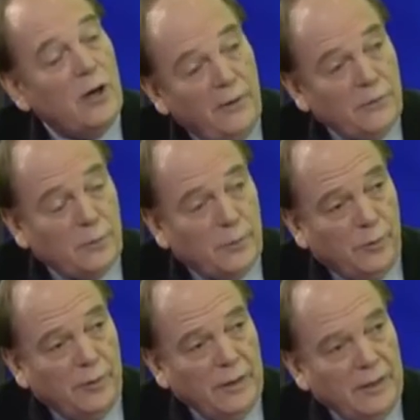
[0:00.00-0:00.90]

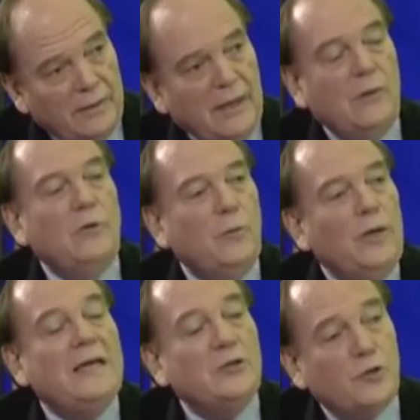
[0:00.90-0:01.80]
comfortable that
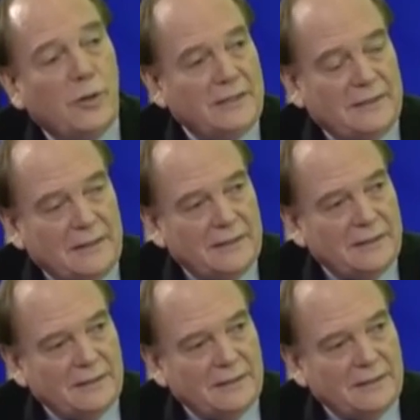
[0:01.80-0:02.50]
we can trust this?